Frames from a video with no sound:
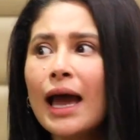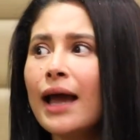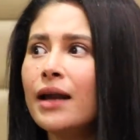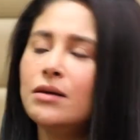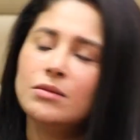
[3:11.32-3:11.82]

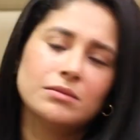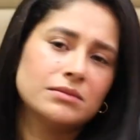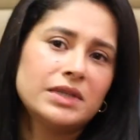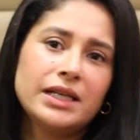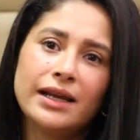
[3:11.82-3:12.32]
And
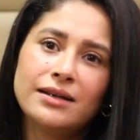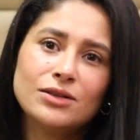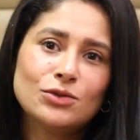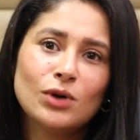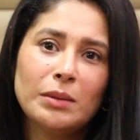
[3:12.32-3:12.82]

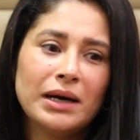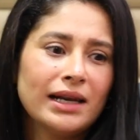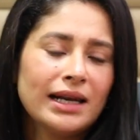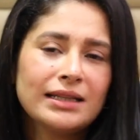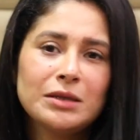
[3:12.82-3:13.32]
directors, so
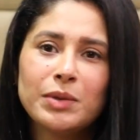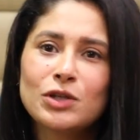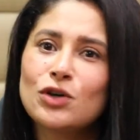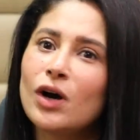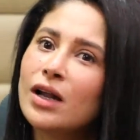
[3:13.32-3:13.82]
hamare, like
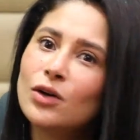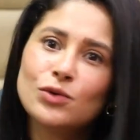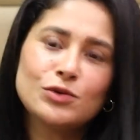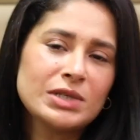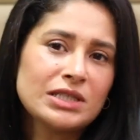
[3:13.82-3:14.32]
Deepak Chauhan
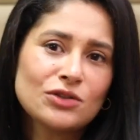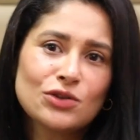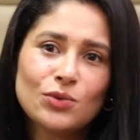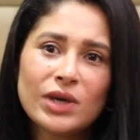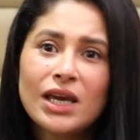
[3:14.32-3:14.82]
knows me
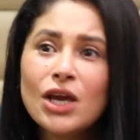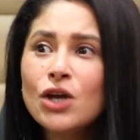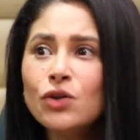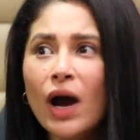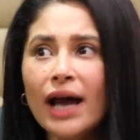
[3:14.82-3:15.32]
since QK.
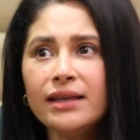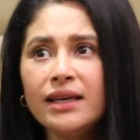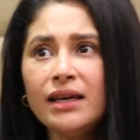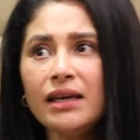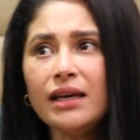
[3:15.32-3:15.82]
So I
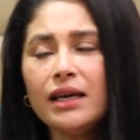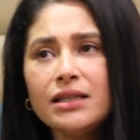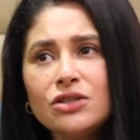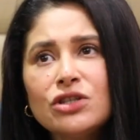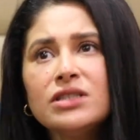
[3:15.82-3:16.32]
think
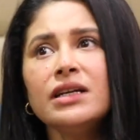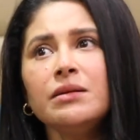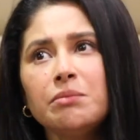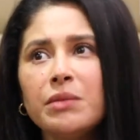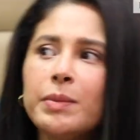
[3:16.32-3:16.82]
it's just
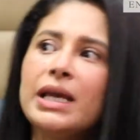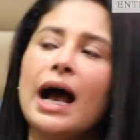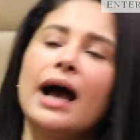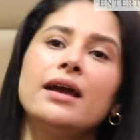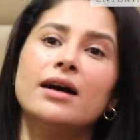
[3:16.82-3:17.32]
that maybe
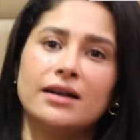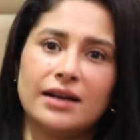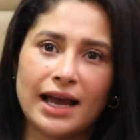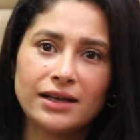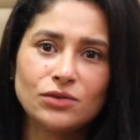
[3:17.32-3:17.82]
I
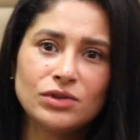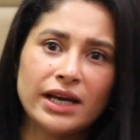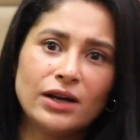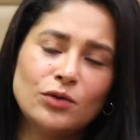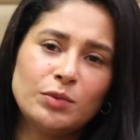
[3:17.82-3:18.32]
attract those
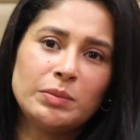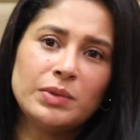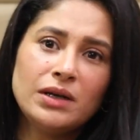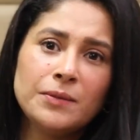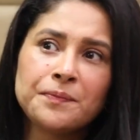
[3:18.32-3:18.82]
kind of
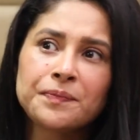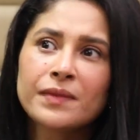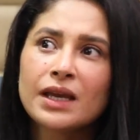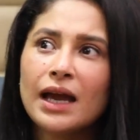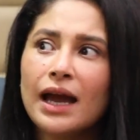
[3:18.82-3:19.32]
people.
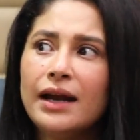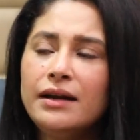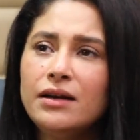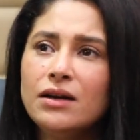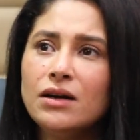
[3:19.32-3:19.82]

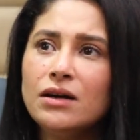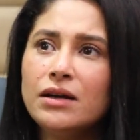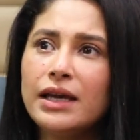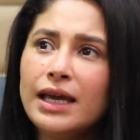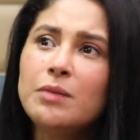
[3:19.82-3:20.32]
And
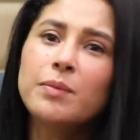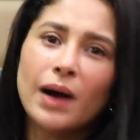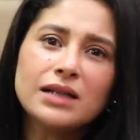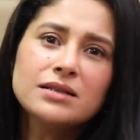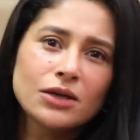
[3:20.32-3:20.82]
ek
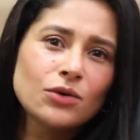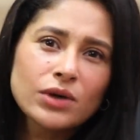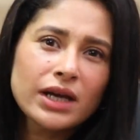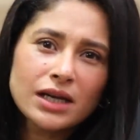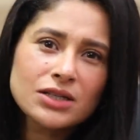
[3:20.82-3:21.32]
baat
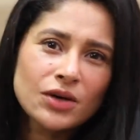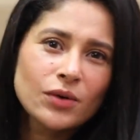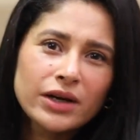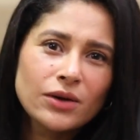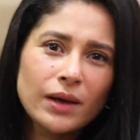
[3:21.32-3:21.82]
zarur kehna
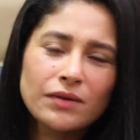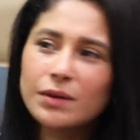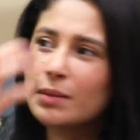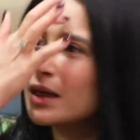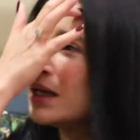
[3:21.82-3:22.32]
chahungi to
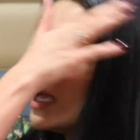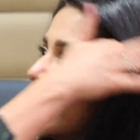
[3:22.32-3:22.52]
everybody.